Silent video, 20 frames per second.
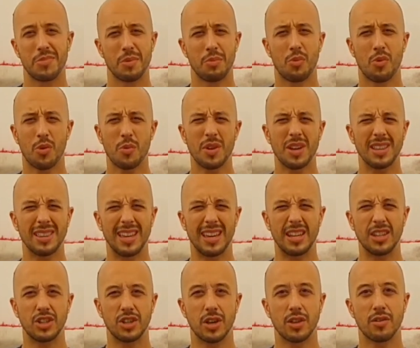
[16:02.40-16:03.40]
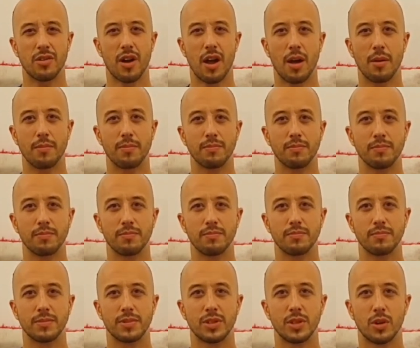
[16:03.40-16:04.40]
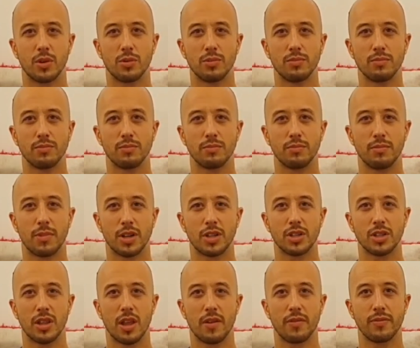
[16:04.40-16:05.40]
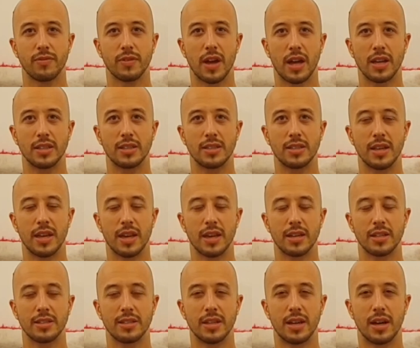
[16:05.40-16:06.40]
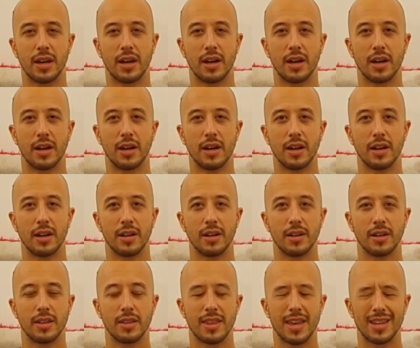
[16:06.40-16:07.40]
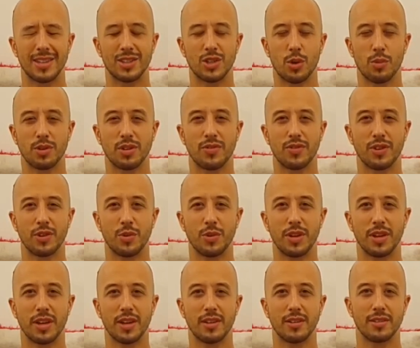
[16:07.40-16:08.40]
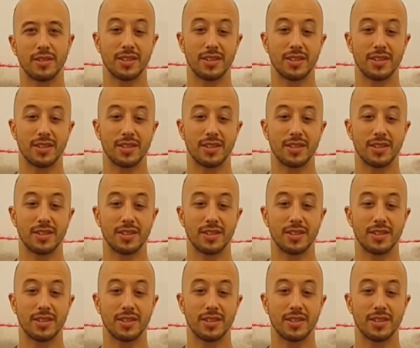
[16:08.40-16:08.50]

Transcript: more we can light each other up. So much love, guys, and thanks so much.